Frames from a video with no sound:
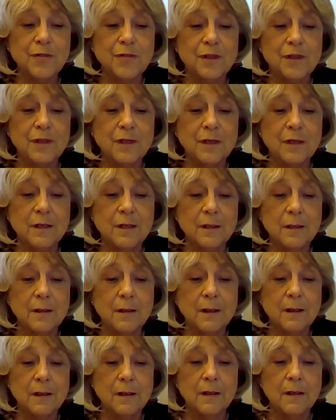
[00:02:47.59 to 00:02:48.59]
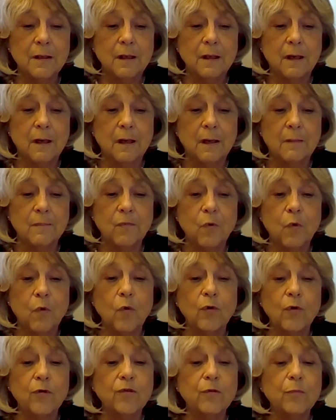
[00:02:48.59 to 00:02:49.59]
the
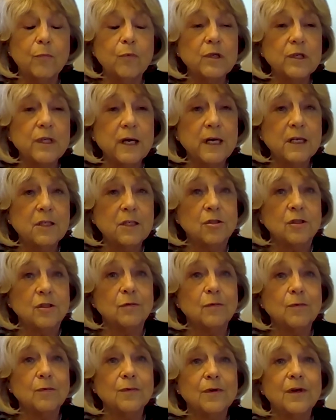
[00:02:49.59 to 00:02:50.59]
orders of protection.